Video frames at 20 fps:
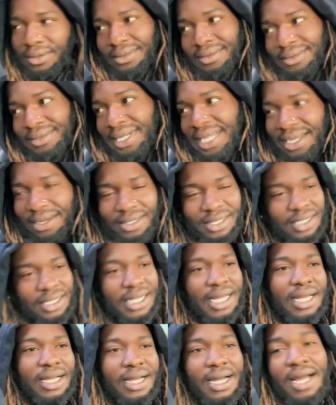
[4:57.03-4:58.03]
I was
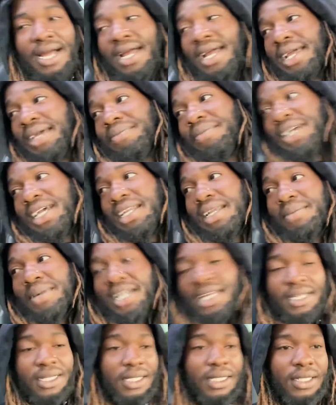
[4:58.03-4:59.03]
like, all right, man, am
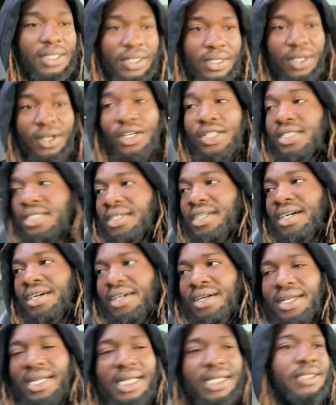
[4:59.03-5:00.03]
I good to
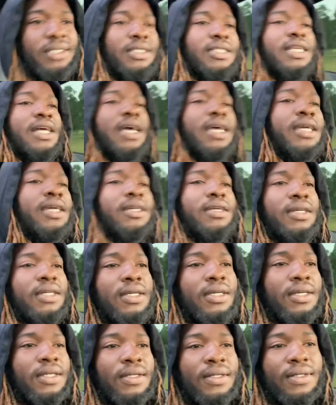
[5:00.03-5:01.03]
go? And he's like,
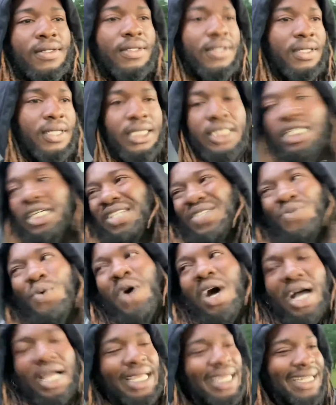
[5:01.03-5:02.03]
He just
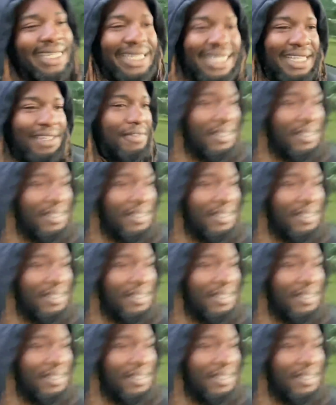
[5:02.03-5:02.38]
walked. He didn't even